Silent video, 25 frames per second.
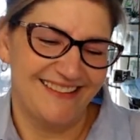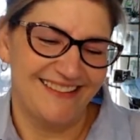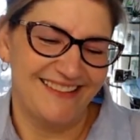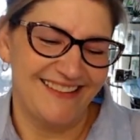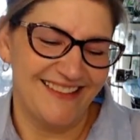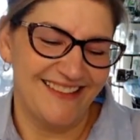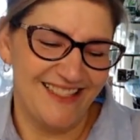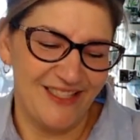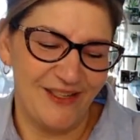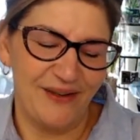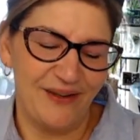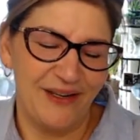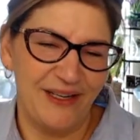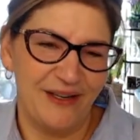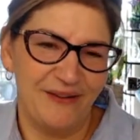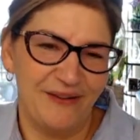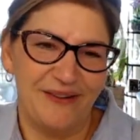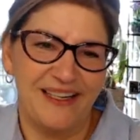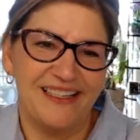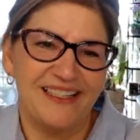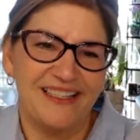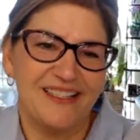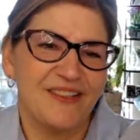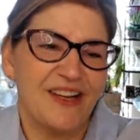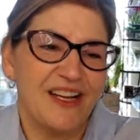So
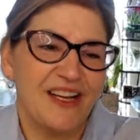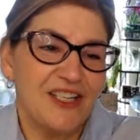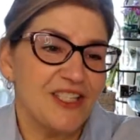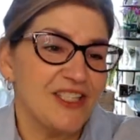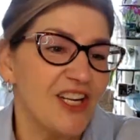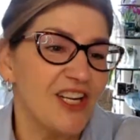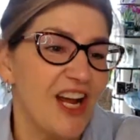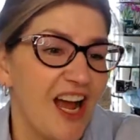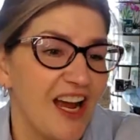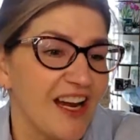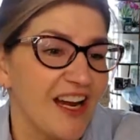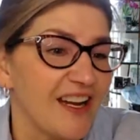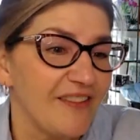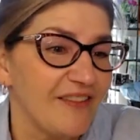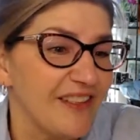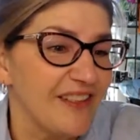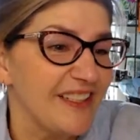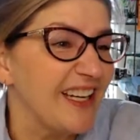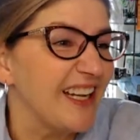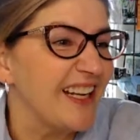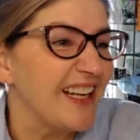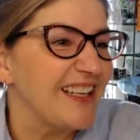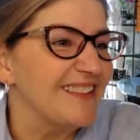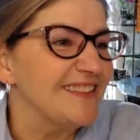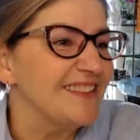anyway, so I just talk every
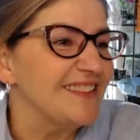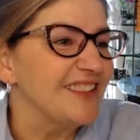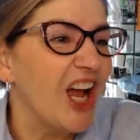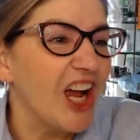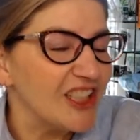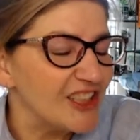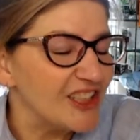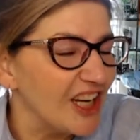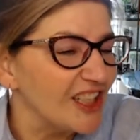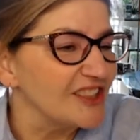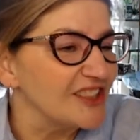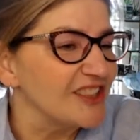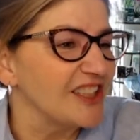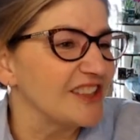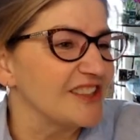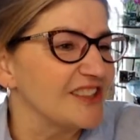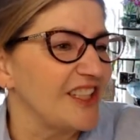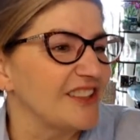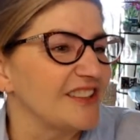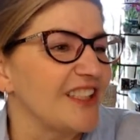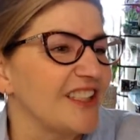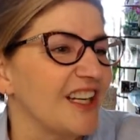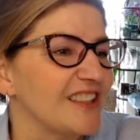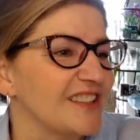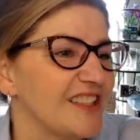day. Talk,
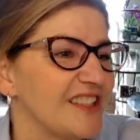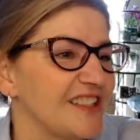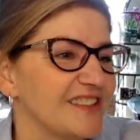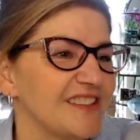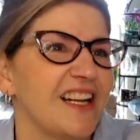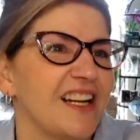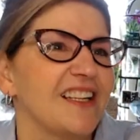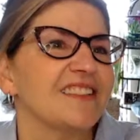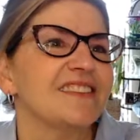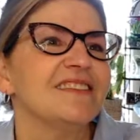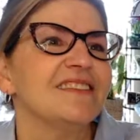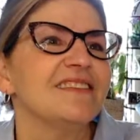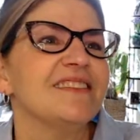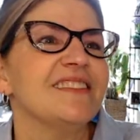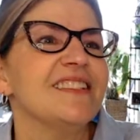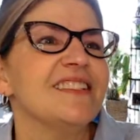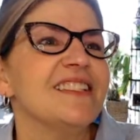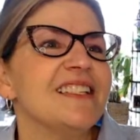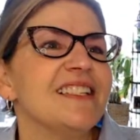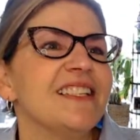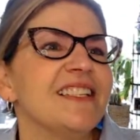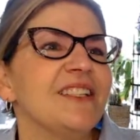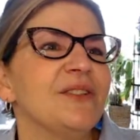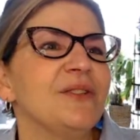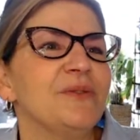and
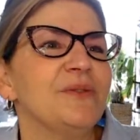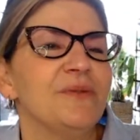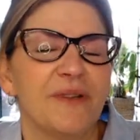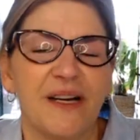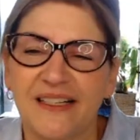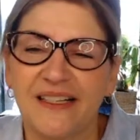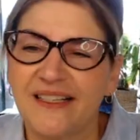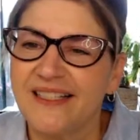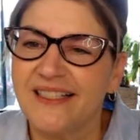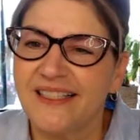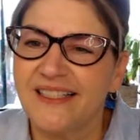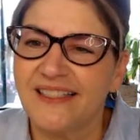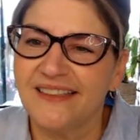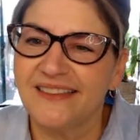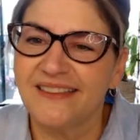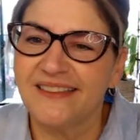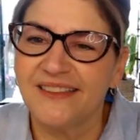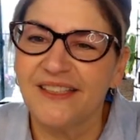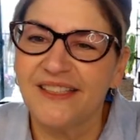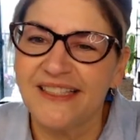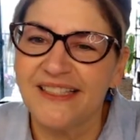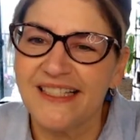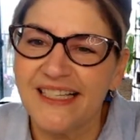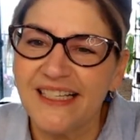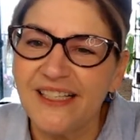see who wants
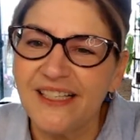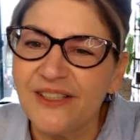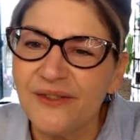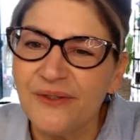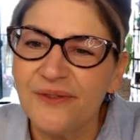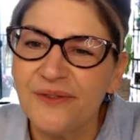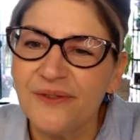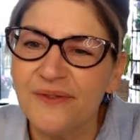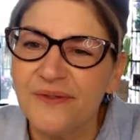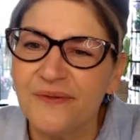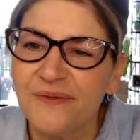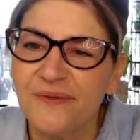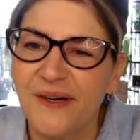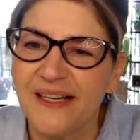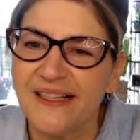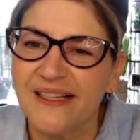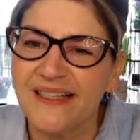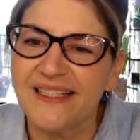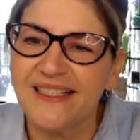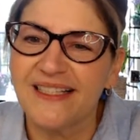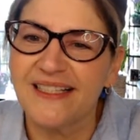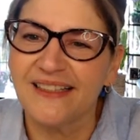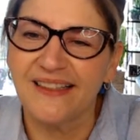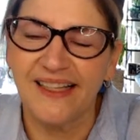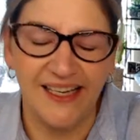
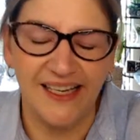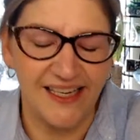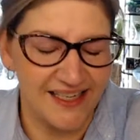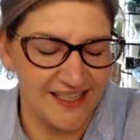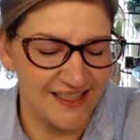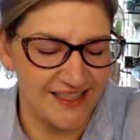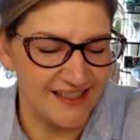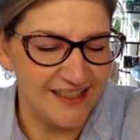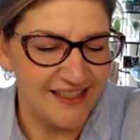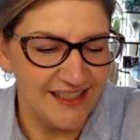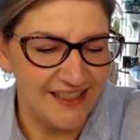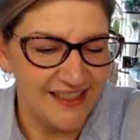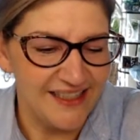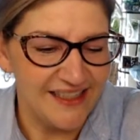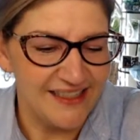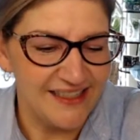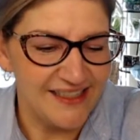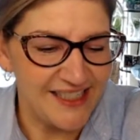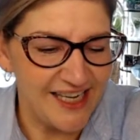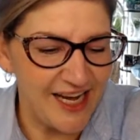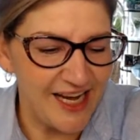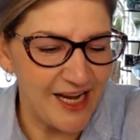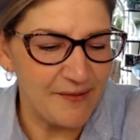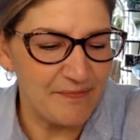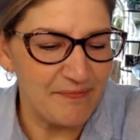to like
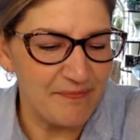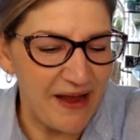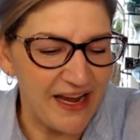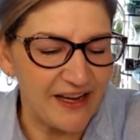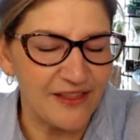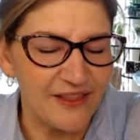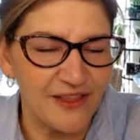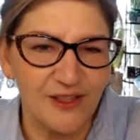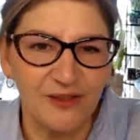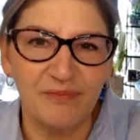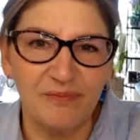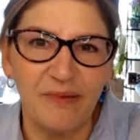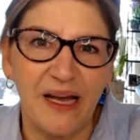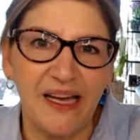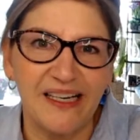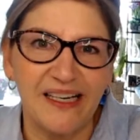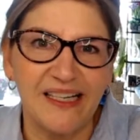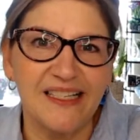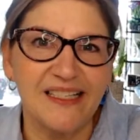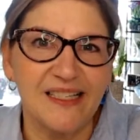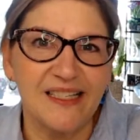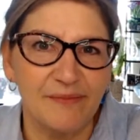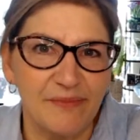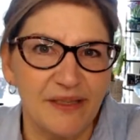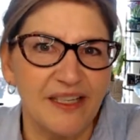take back their
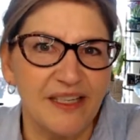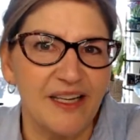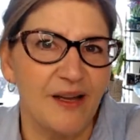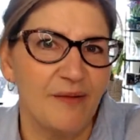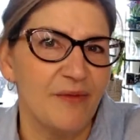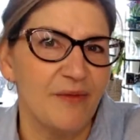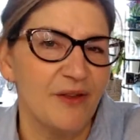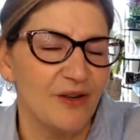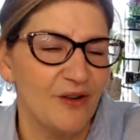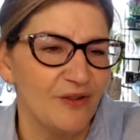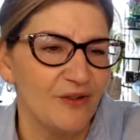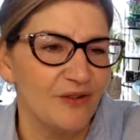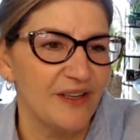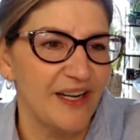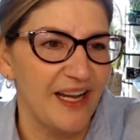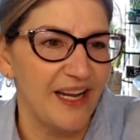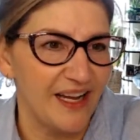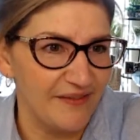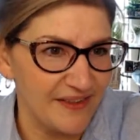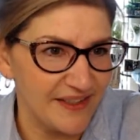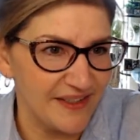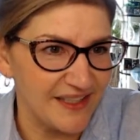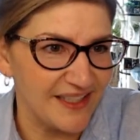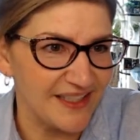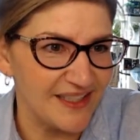bodies and become their own
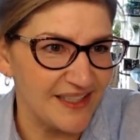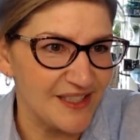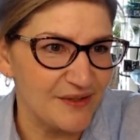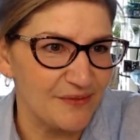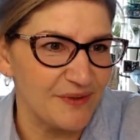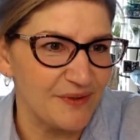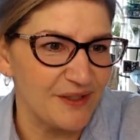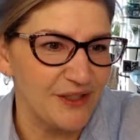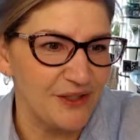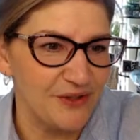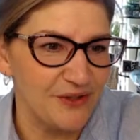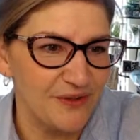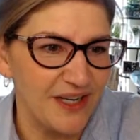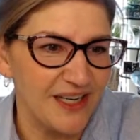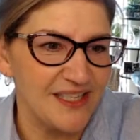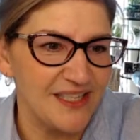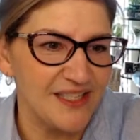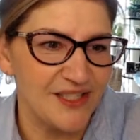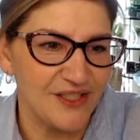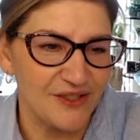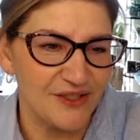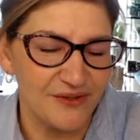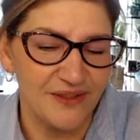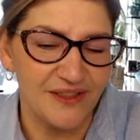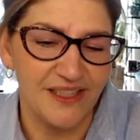advocates. And when you guys
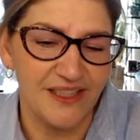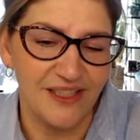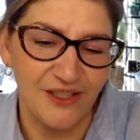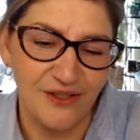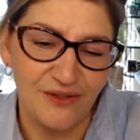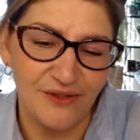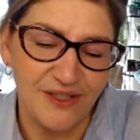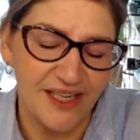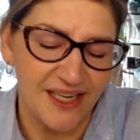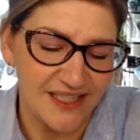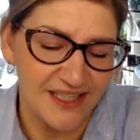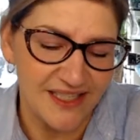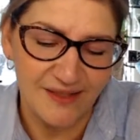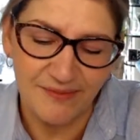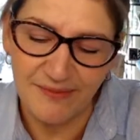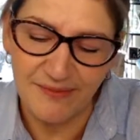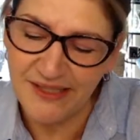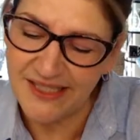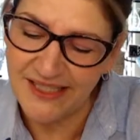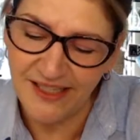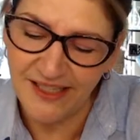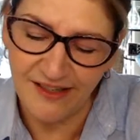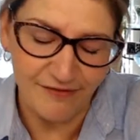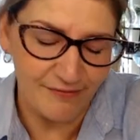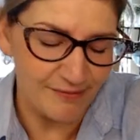do, and then you text me
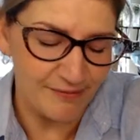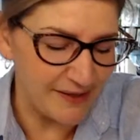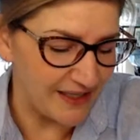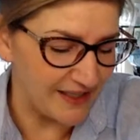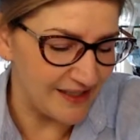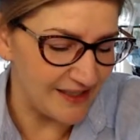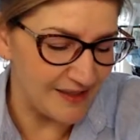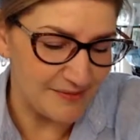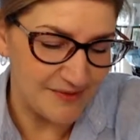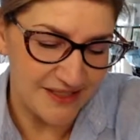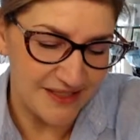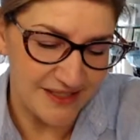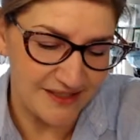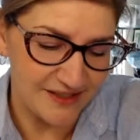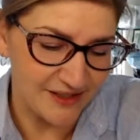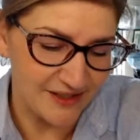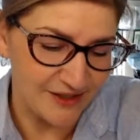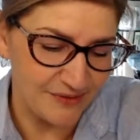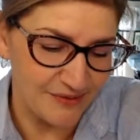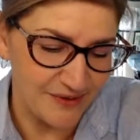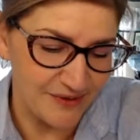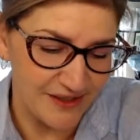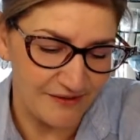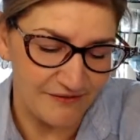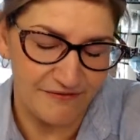stuff, man, I'm telling you
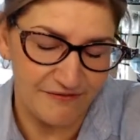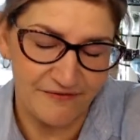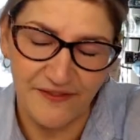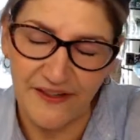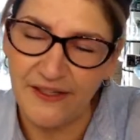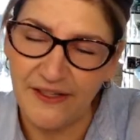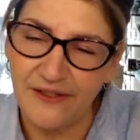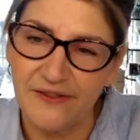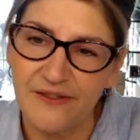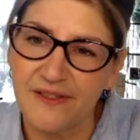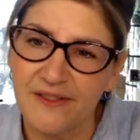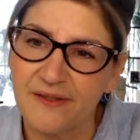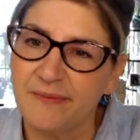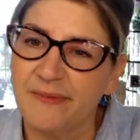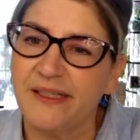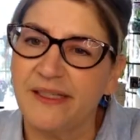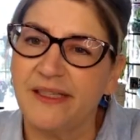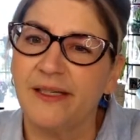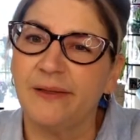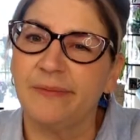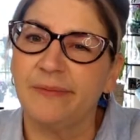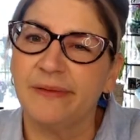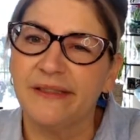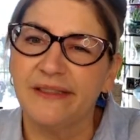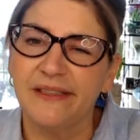what, it fires me
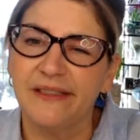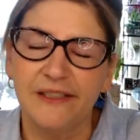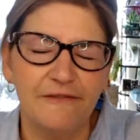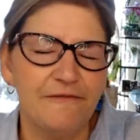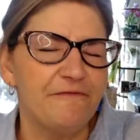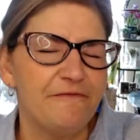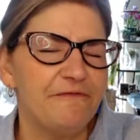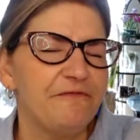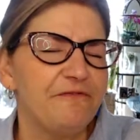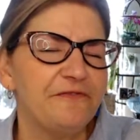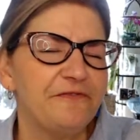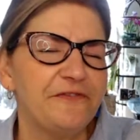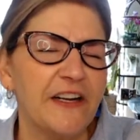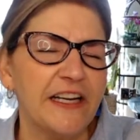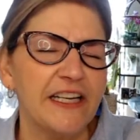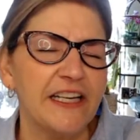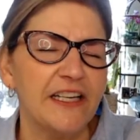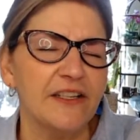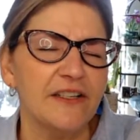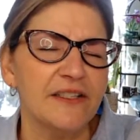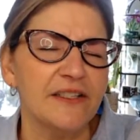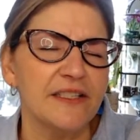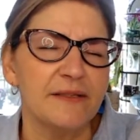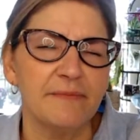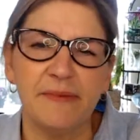up.
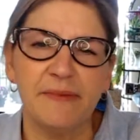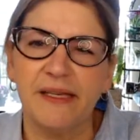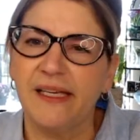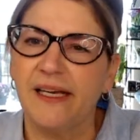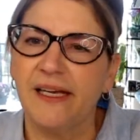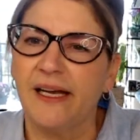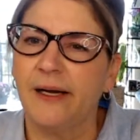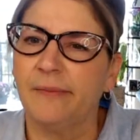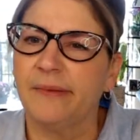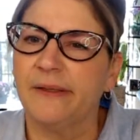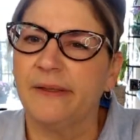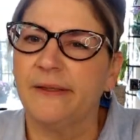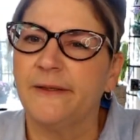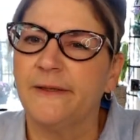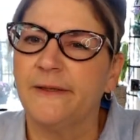Fires me up.